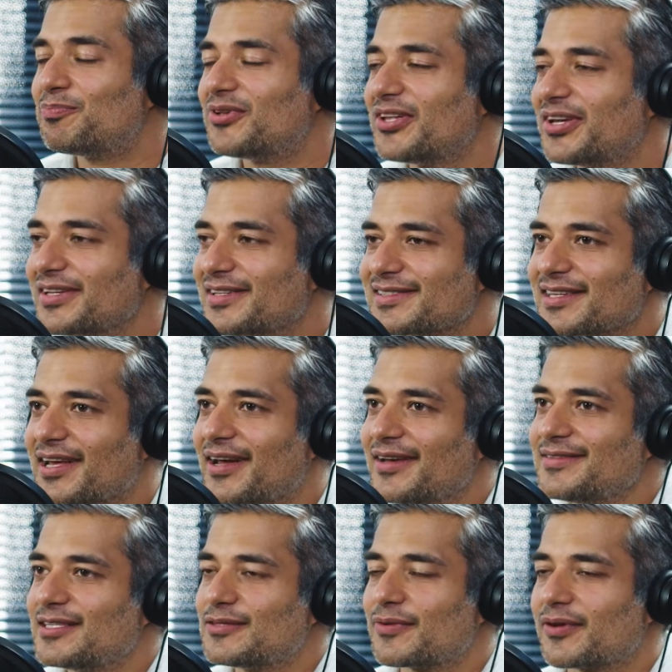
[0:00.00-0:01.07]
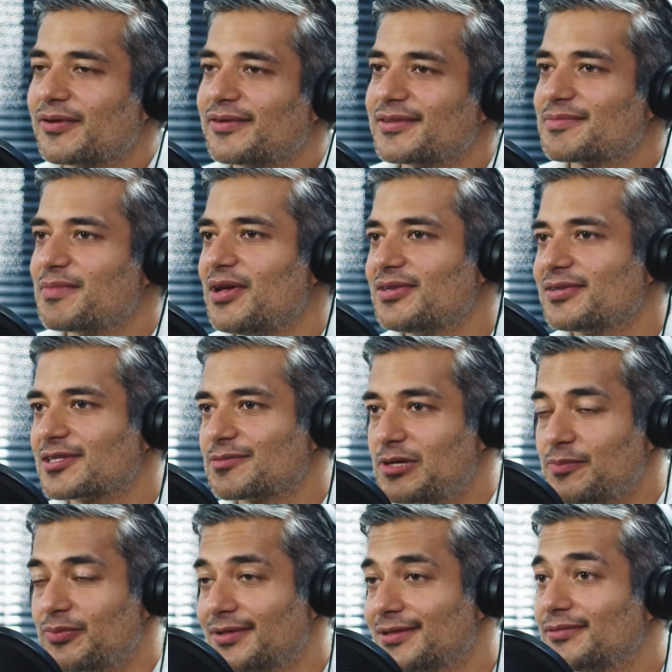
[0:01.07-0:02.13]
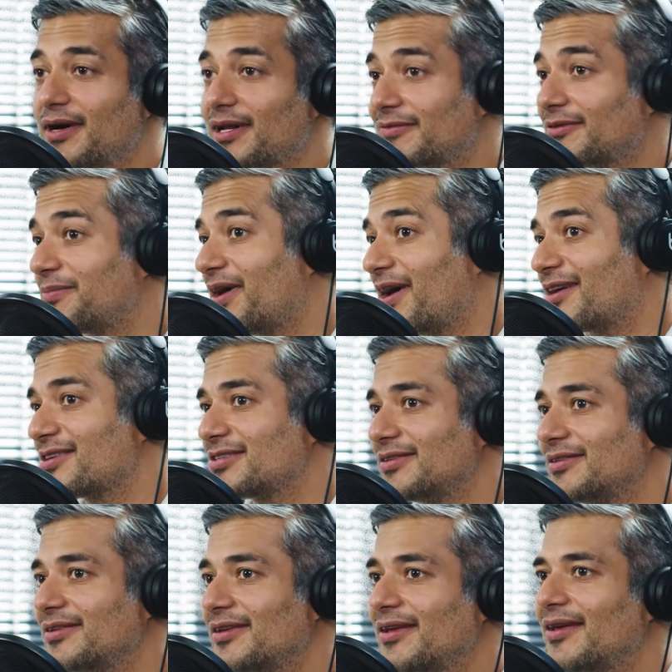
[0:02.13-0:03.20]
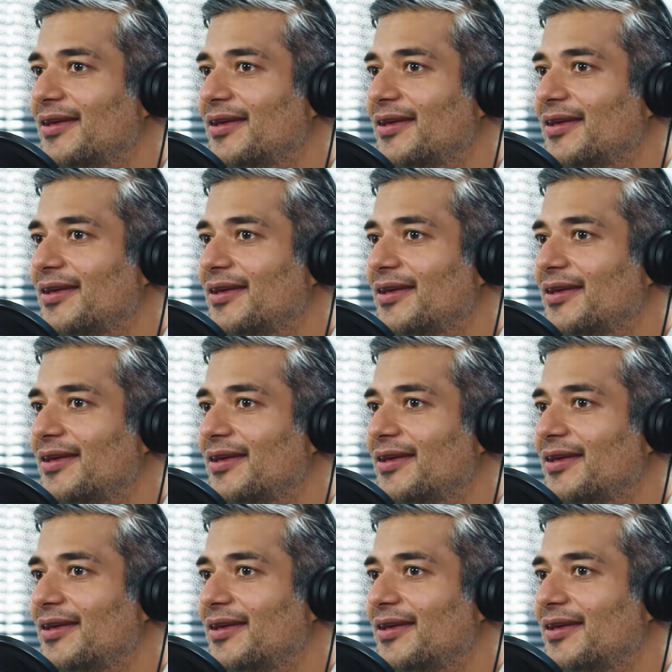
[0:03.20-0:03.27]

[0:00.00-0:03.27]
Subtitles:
political science is one of those majors people do out of a passion.